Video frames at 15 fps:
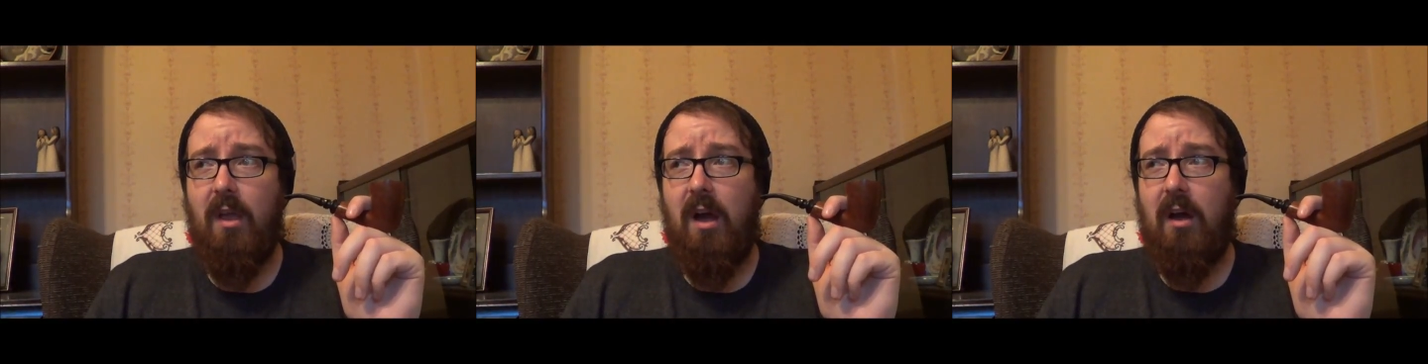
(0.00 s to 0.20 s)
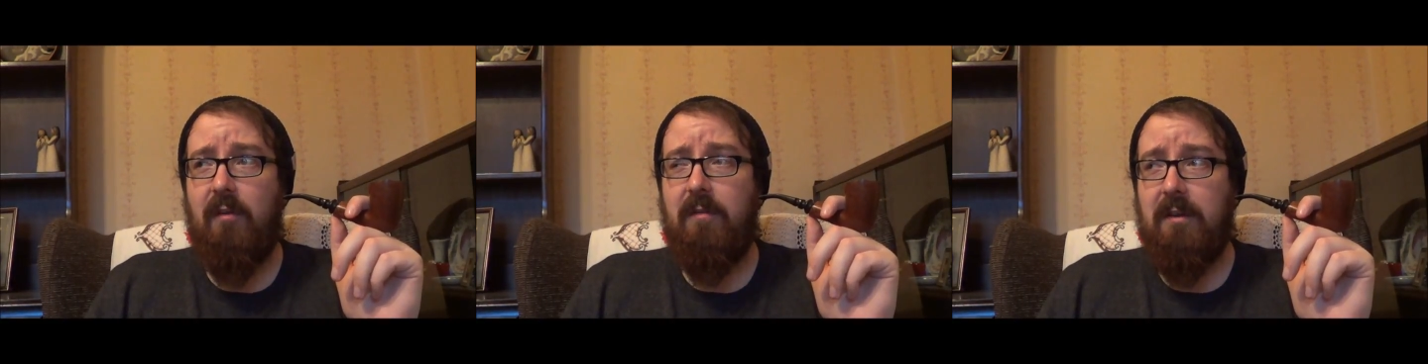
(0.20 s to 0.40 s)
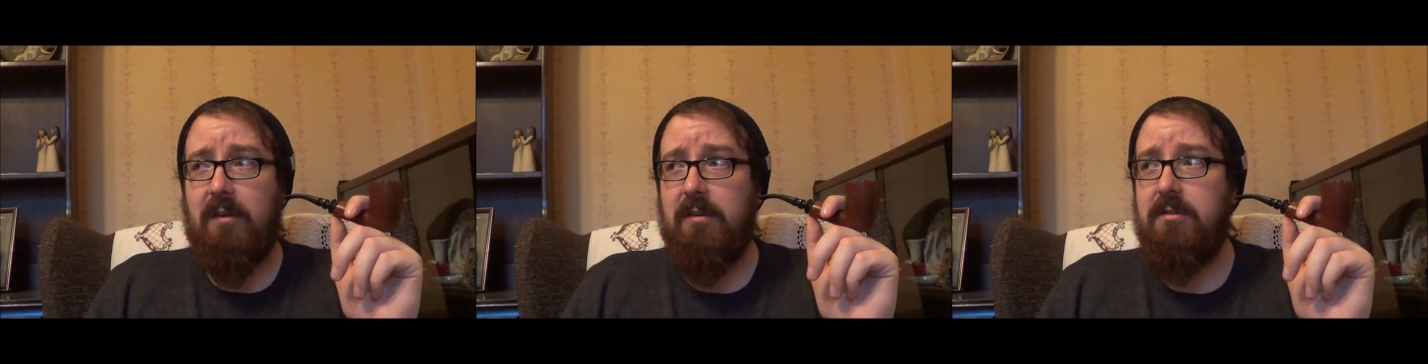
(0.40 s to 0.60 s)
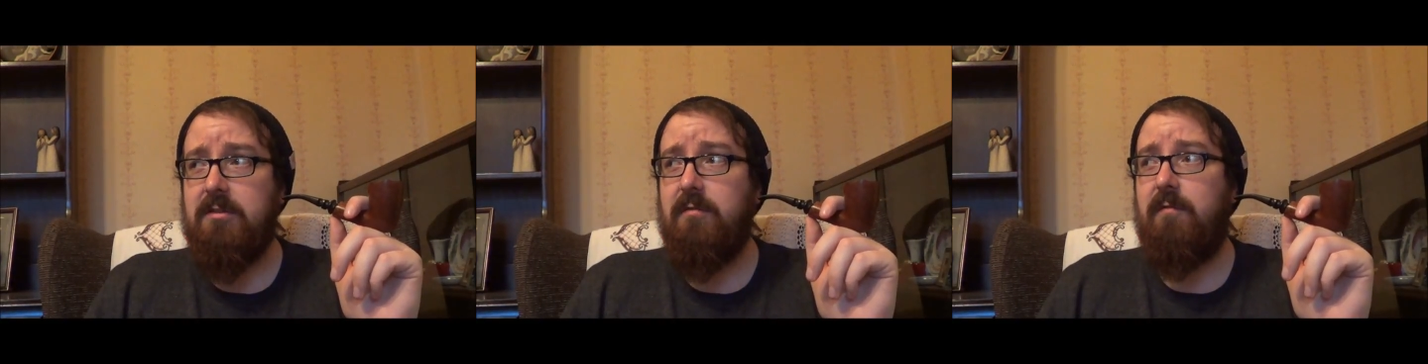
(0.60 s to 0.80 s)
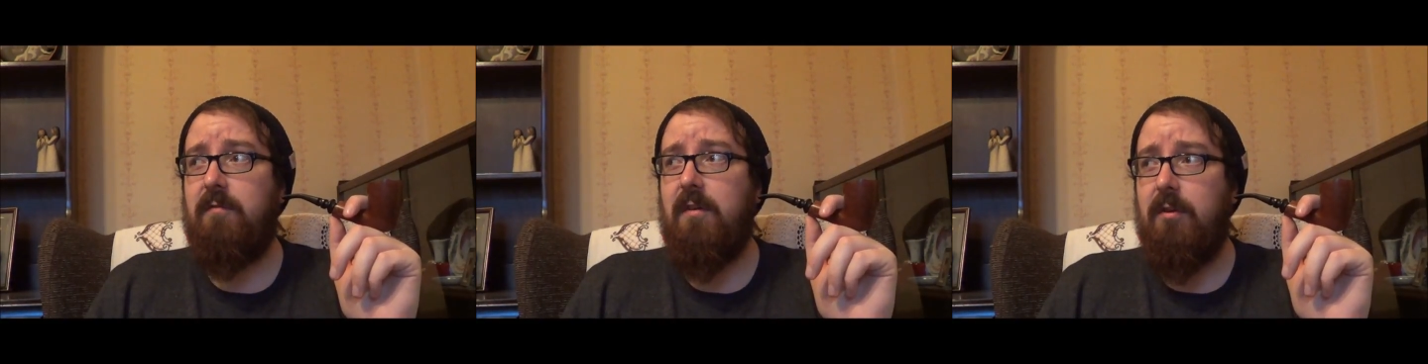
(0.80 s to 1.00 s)
I think it's a
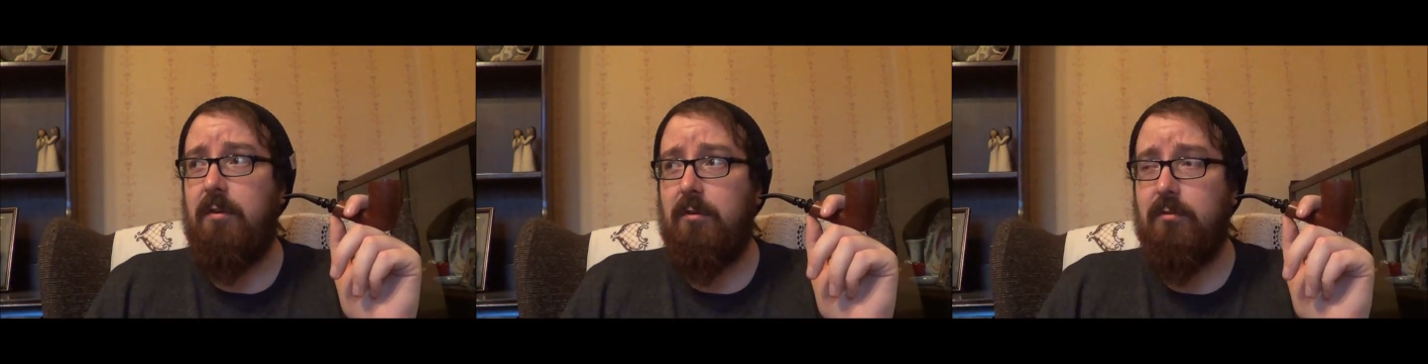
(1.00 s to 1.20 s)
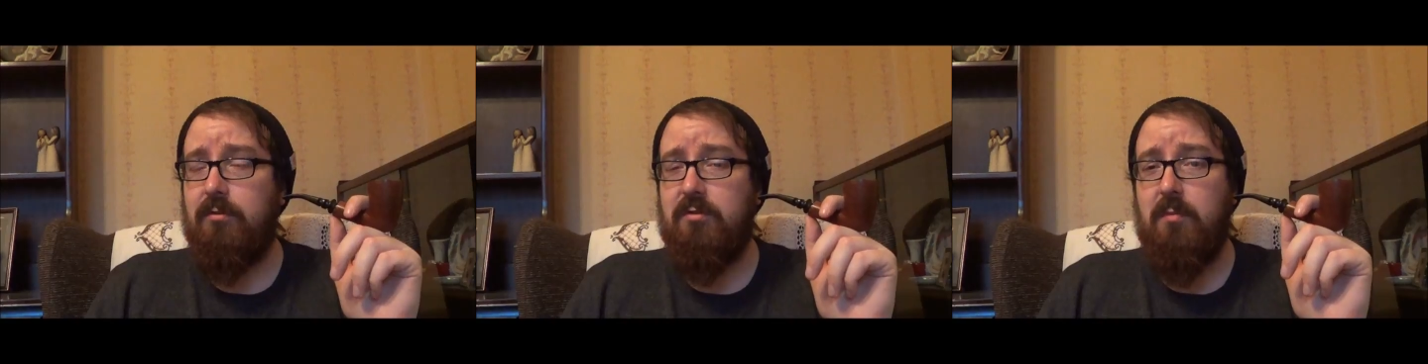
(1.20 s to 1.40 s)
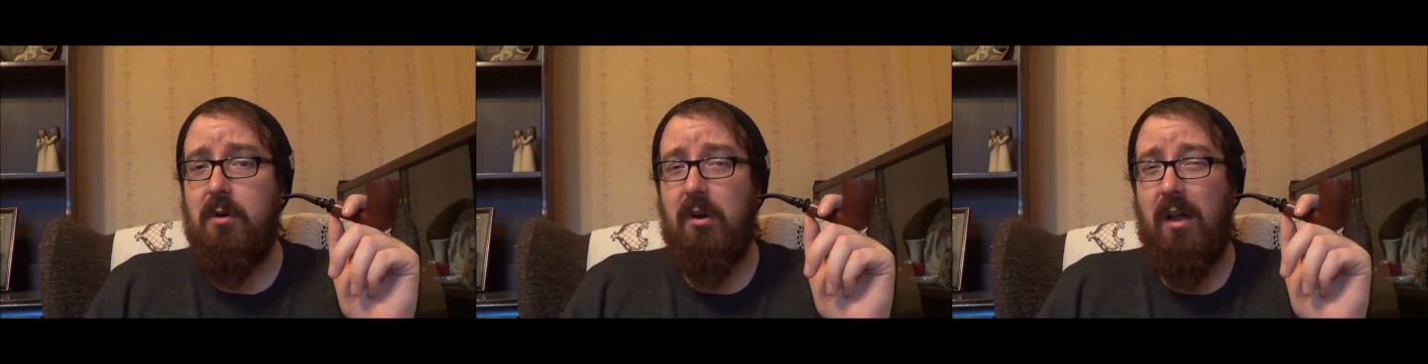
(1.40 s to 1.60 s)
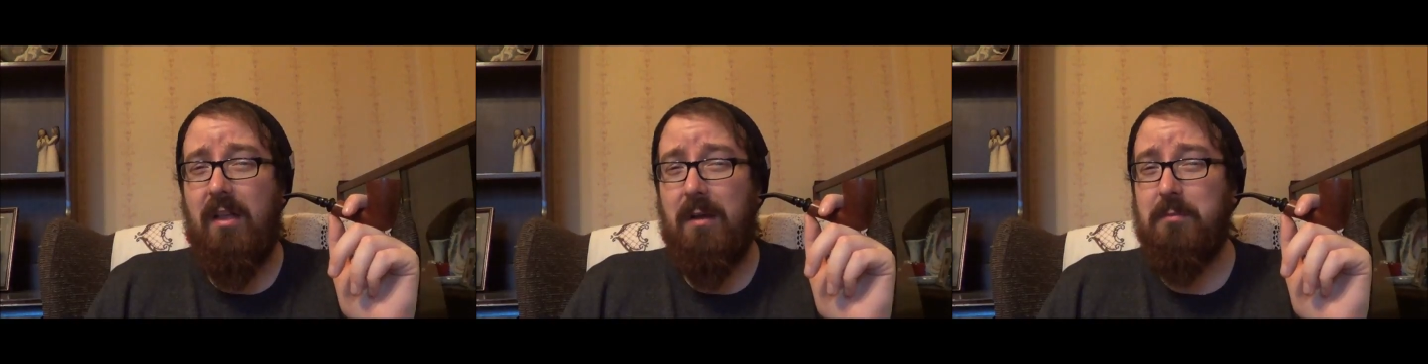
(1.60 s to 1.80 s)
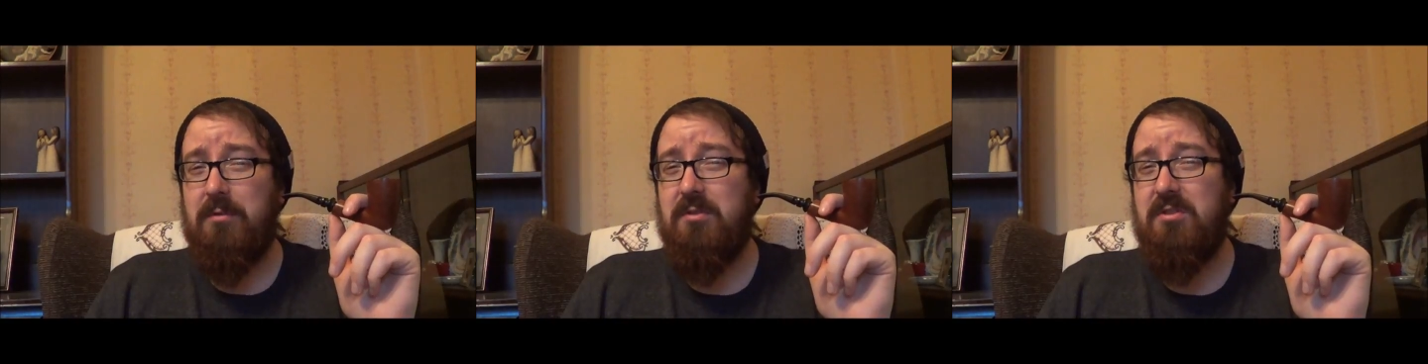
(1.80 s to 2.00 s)
very good smoke, and
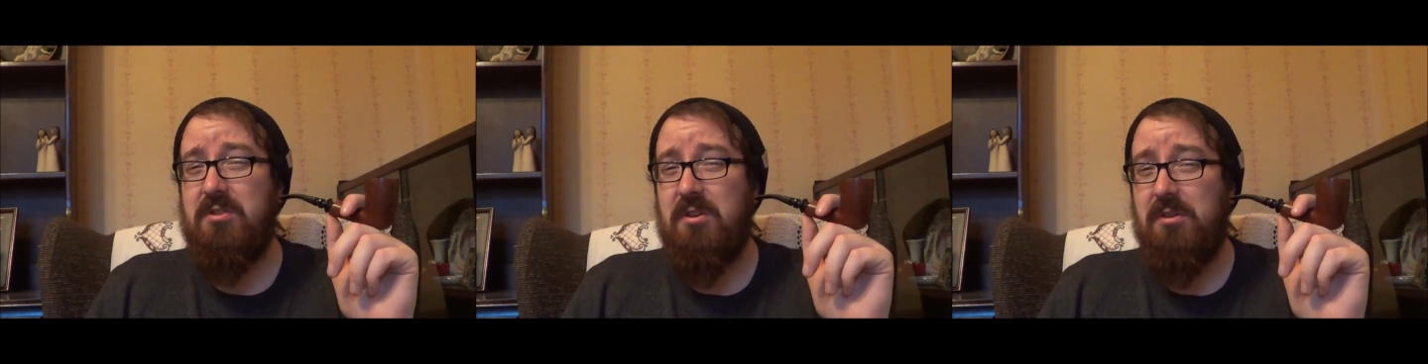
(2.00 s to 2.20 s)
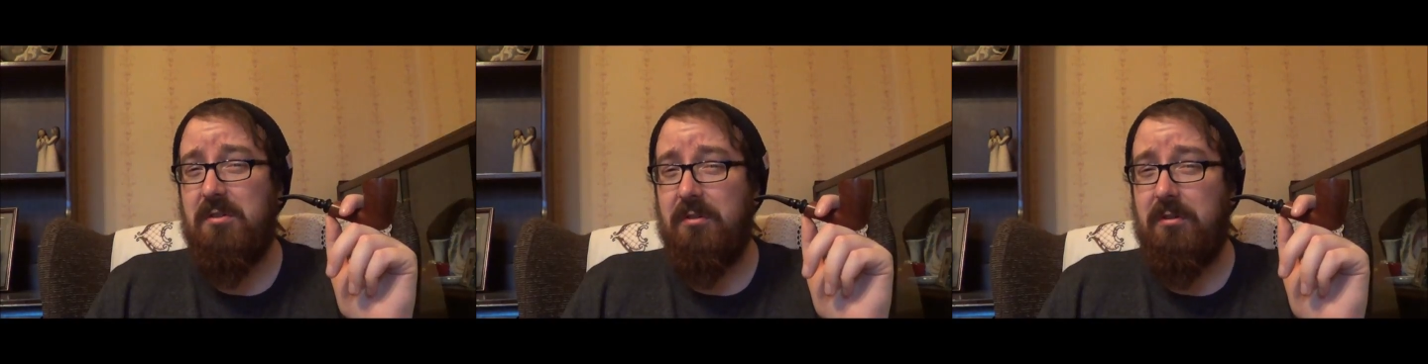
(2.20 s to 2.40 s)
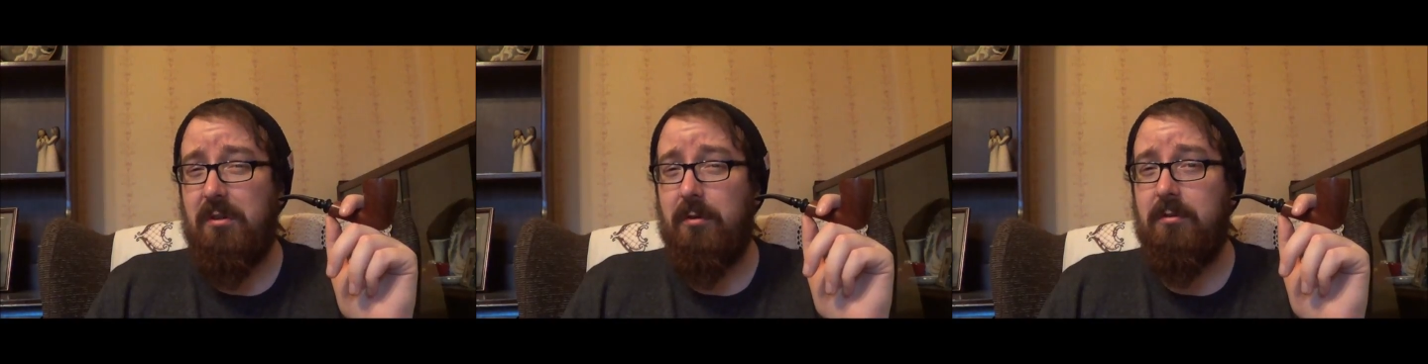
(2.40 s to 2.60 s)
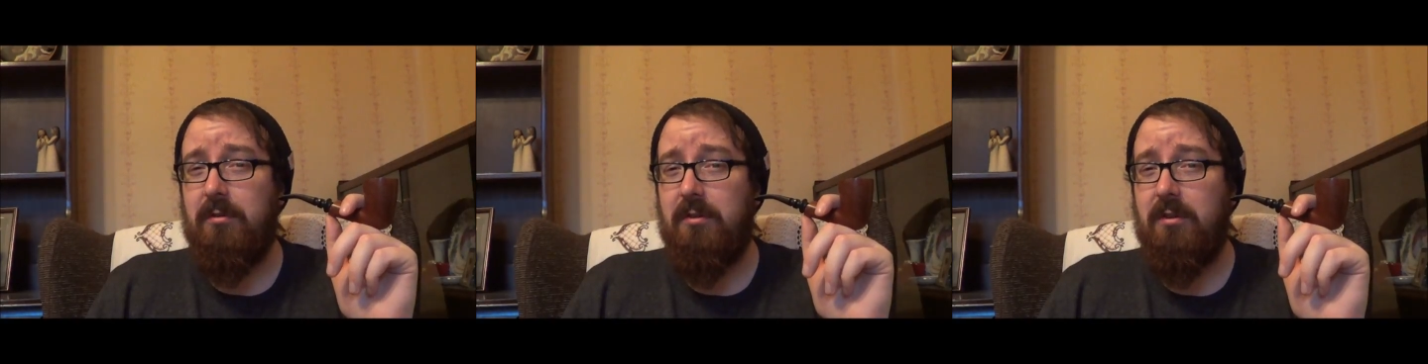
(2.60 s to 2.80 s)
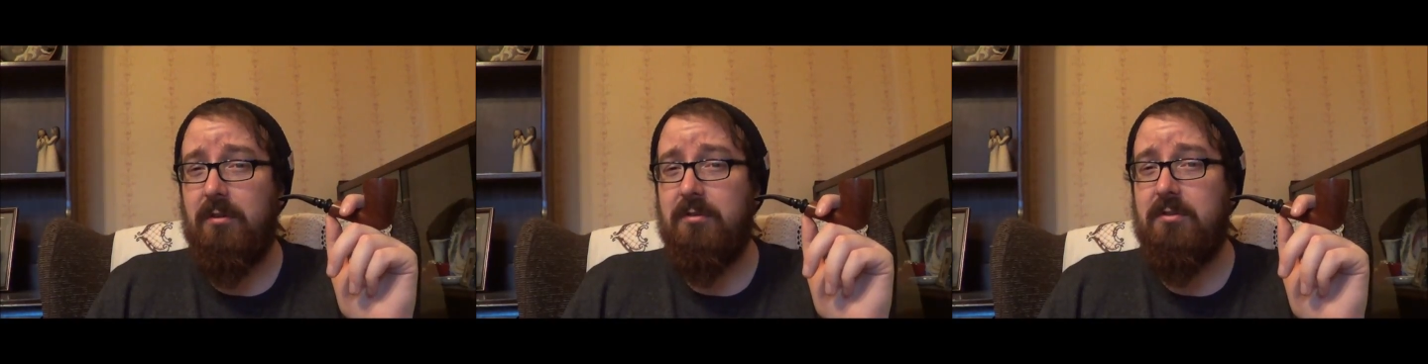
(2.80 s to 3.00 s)
I'm certainly going to
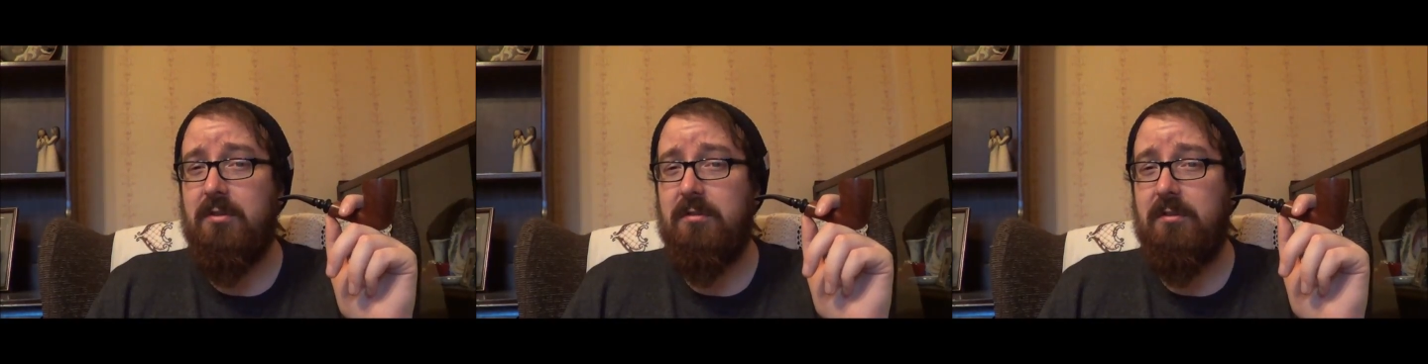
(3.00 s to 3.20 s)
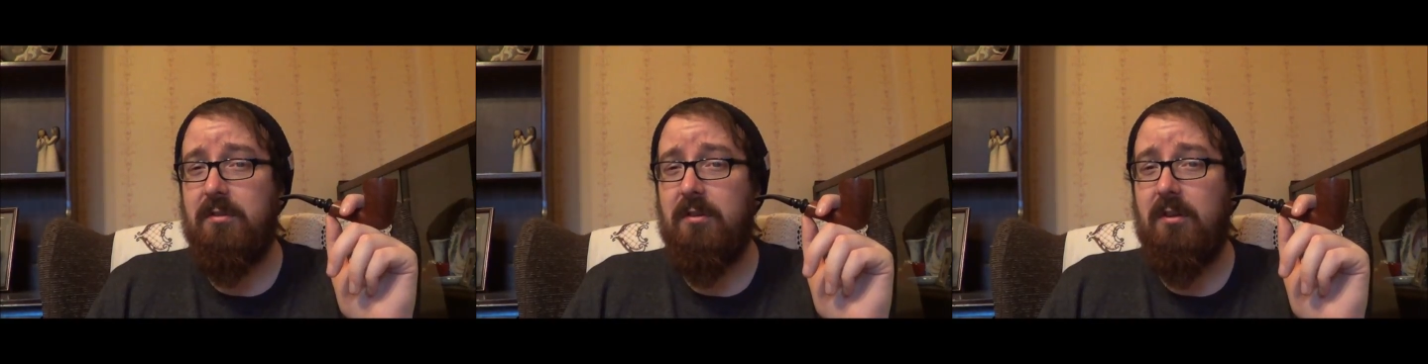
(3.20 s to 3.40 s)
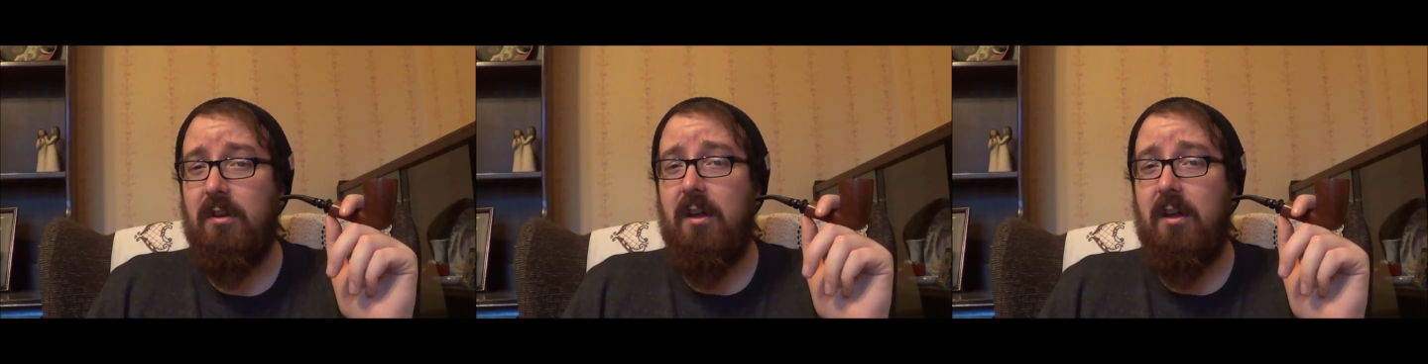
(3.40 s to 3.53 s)
consider